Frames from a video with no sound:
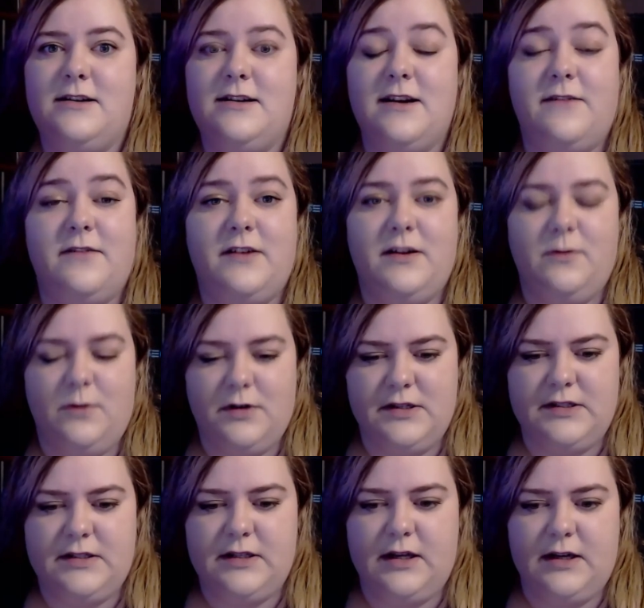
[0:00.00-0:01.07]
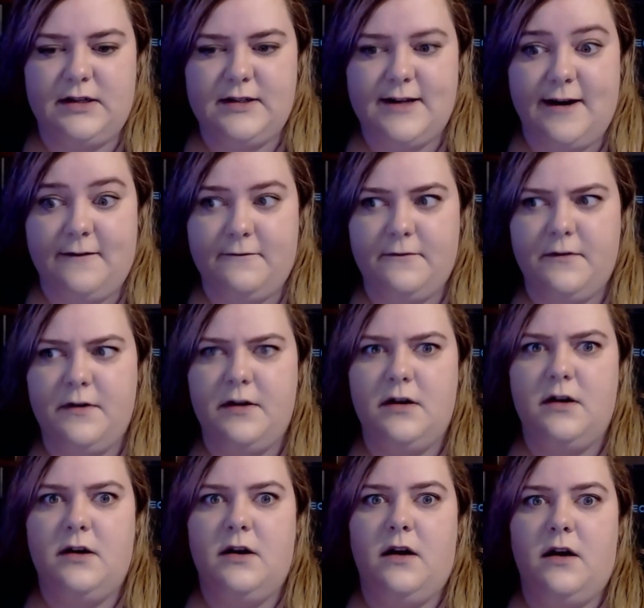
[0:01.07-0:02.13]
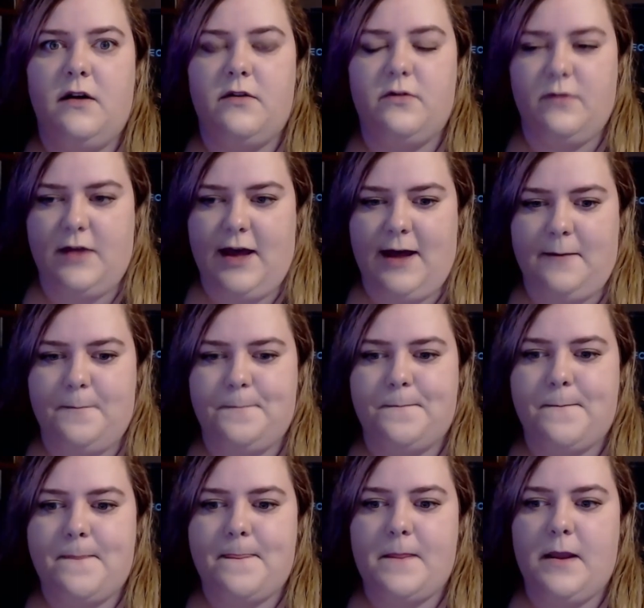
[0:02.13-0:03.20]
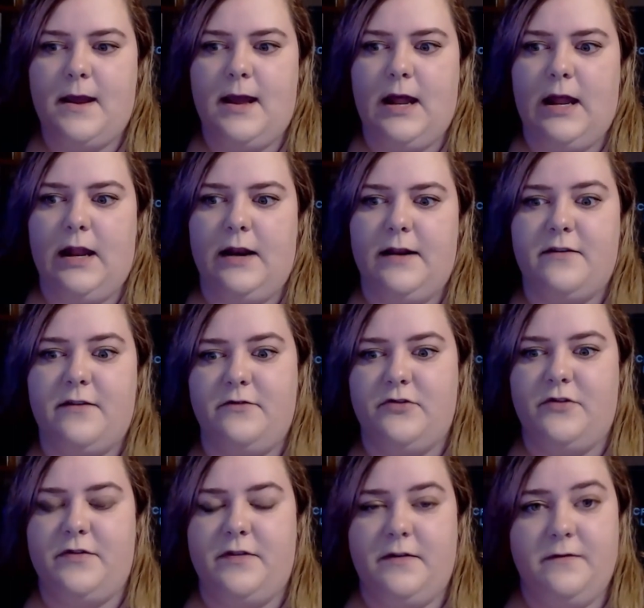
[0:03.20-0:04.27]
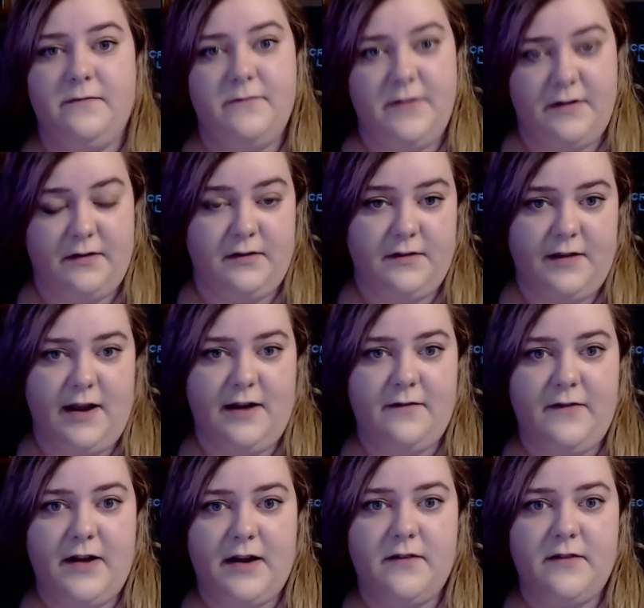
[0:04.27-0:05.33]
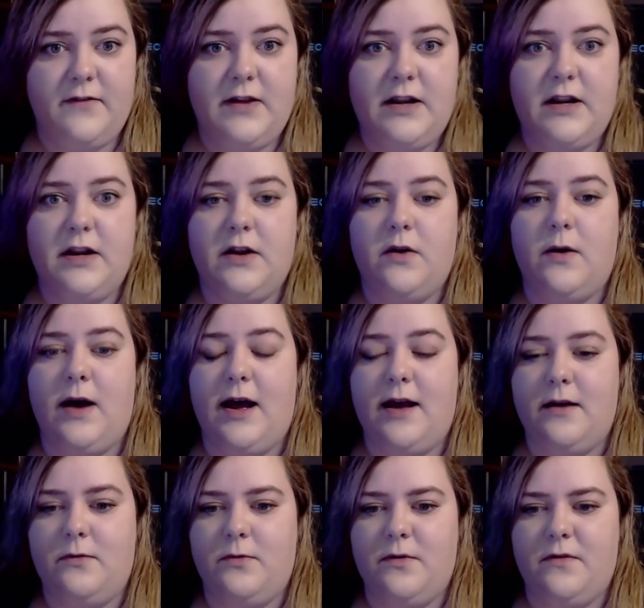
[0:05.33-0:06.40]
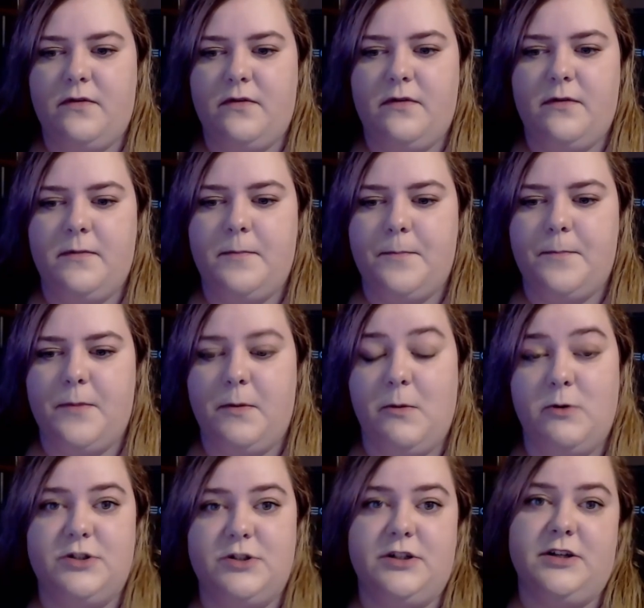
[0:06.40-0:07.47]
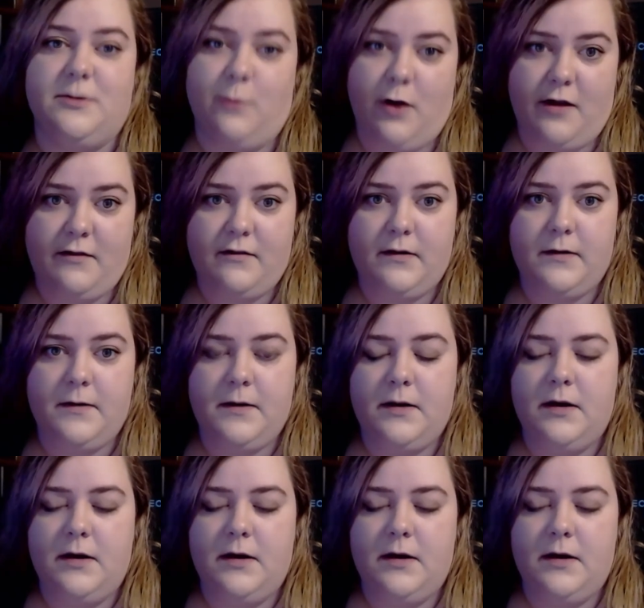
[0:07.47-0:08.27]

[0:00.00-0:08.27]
definitely was tough through that, and this is just the physical side effect of it. I was emotionally depressed.